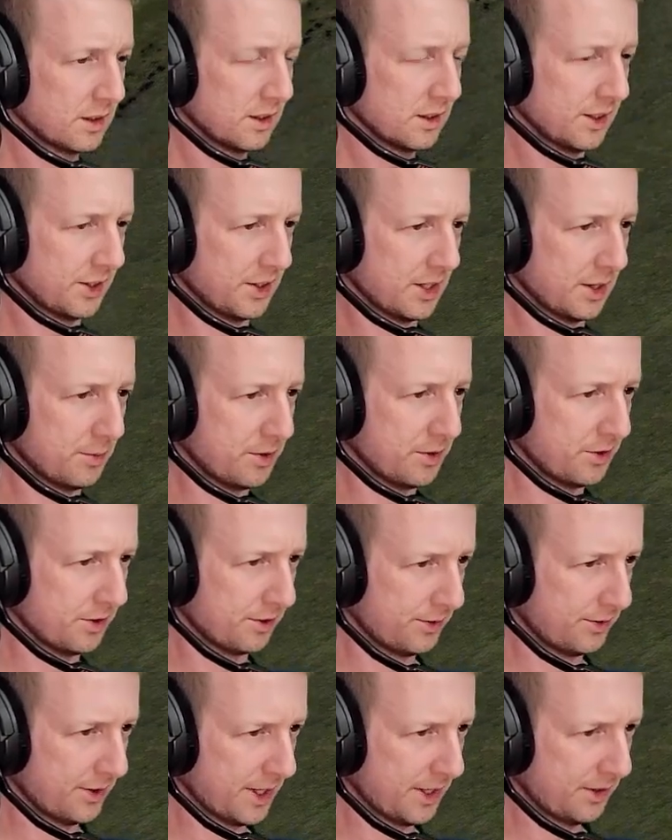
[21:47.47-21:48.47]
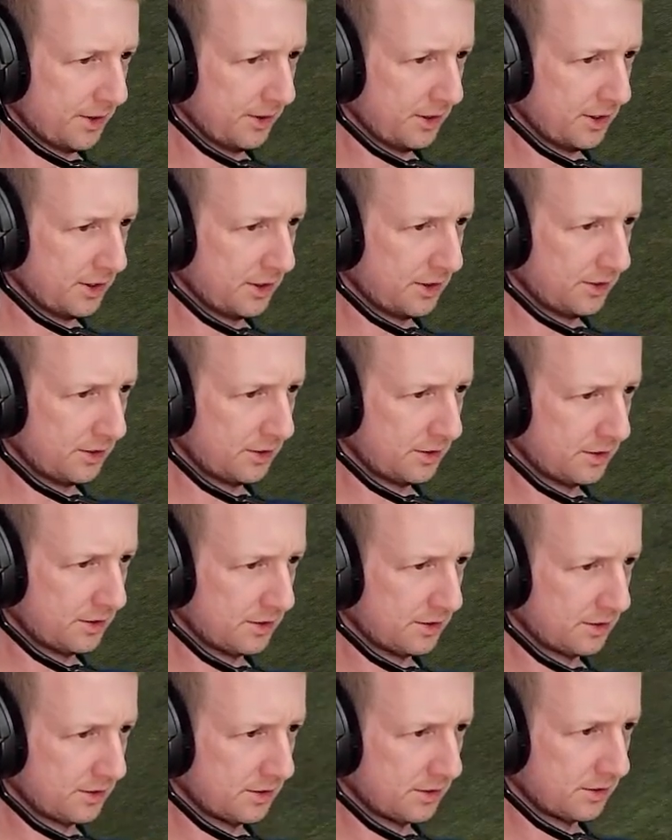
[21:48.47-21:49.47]
Get them into the rat ogres.
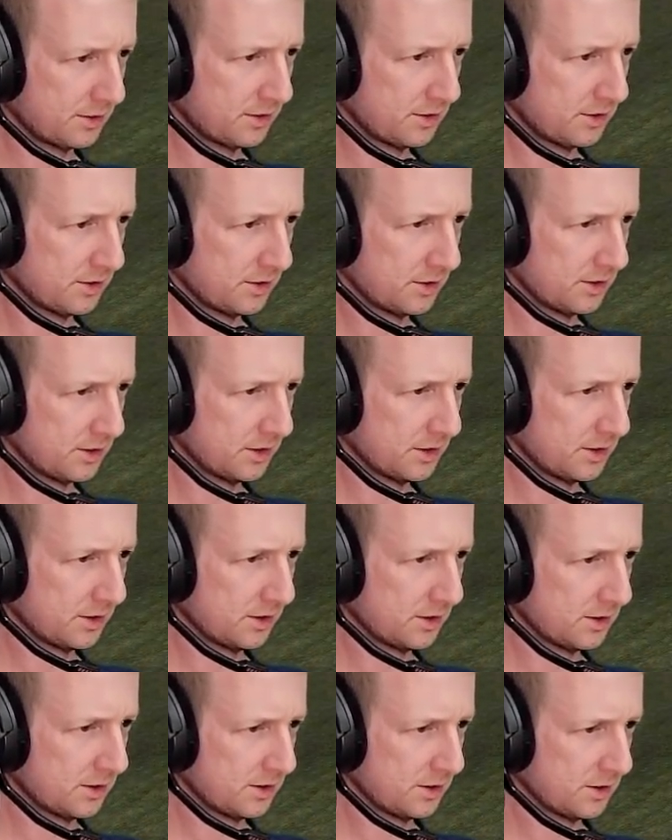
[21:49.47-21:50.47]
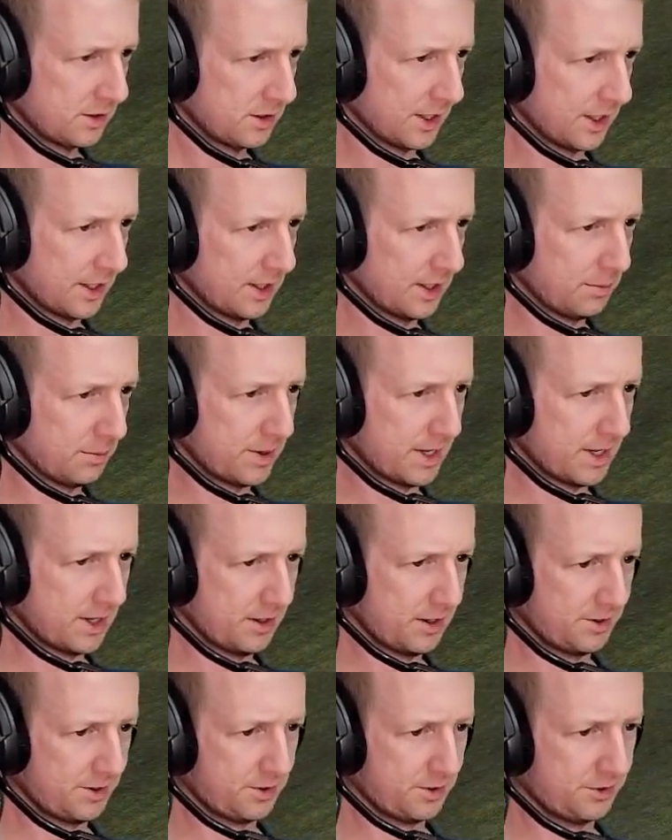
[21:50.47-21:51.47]
Okay, get a
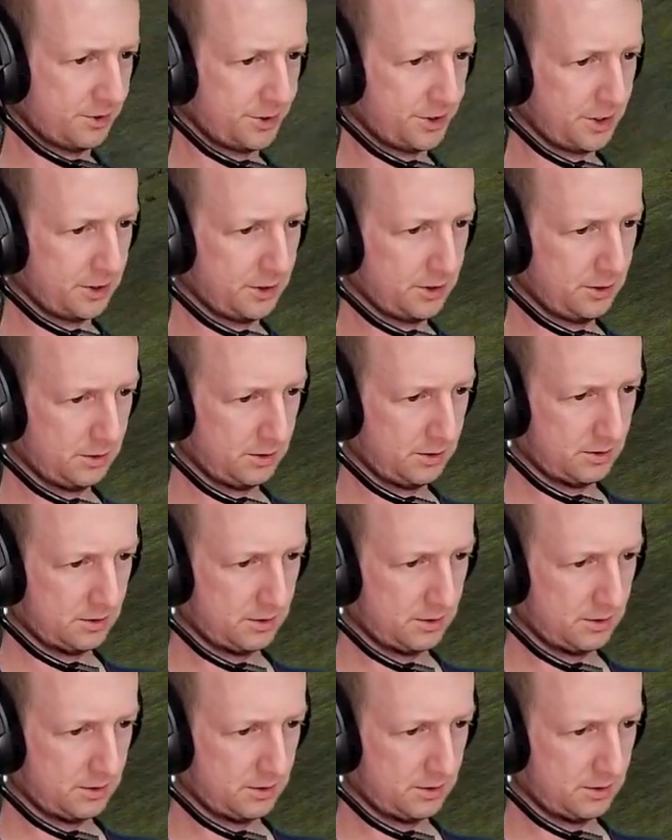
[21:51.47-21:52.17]
paladin onto you.